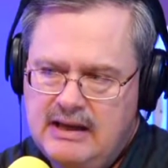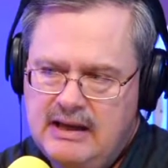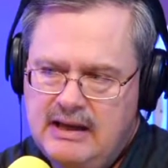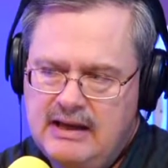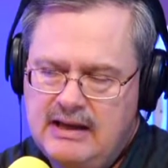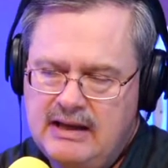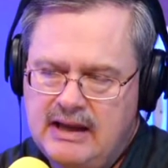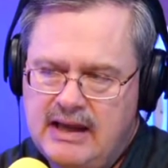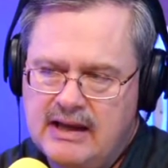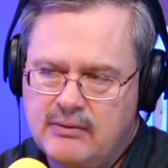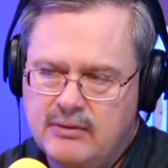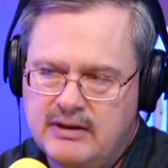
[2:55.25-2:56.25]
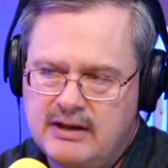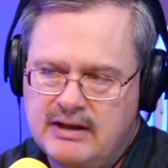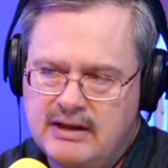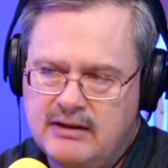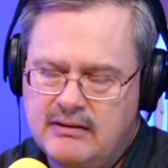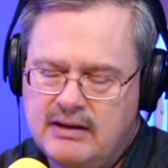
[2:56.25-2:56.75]
any
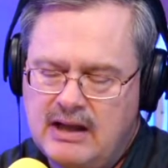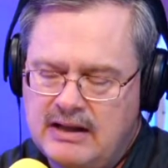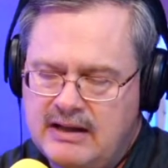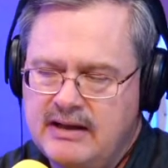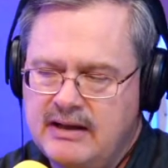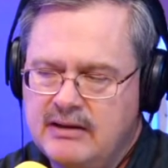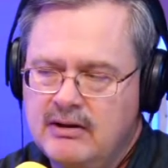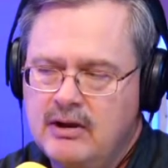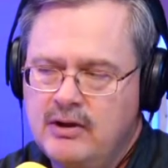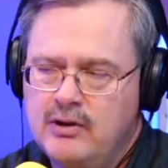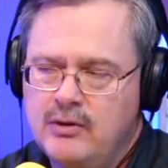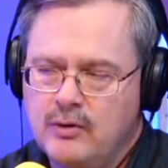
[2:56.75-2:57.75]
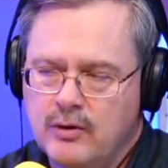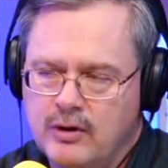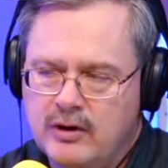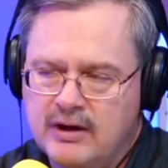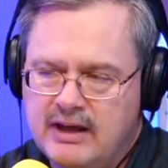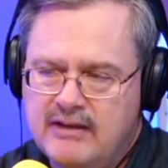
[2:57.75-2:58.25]
equity, not any, you are
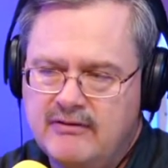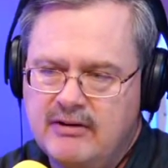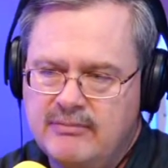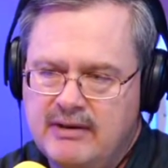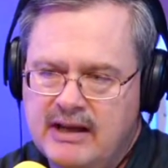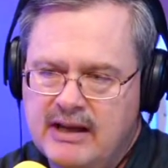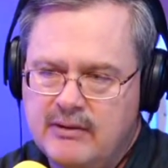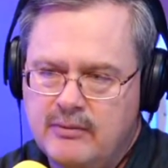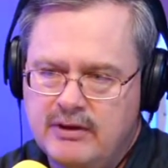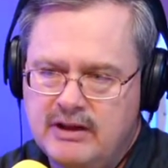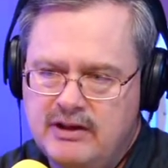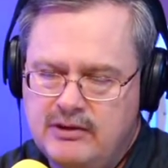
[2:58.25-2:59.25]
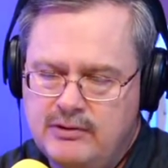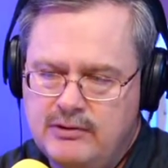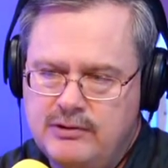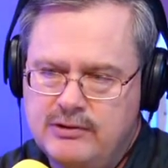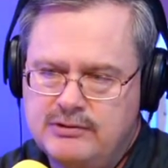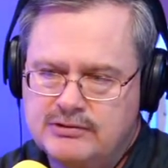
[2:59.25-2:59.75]
going to give up the equity you
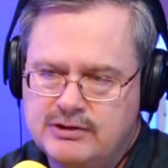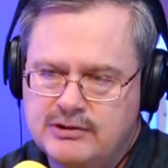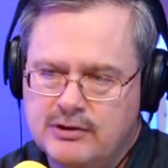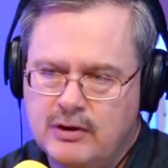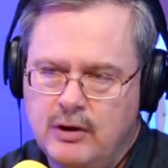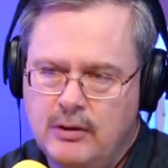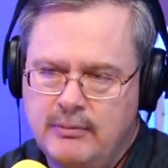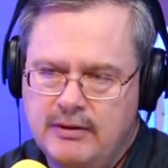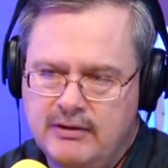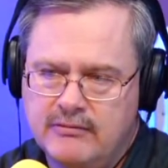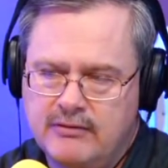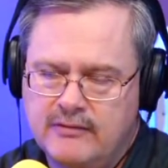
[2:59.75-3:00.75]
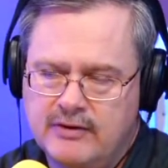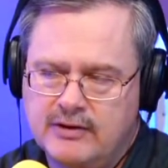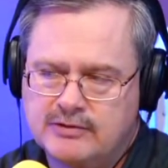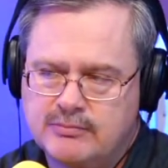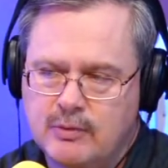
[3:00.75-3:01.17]
use in your home in the reverse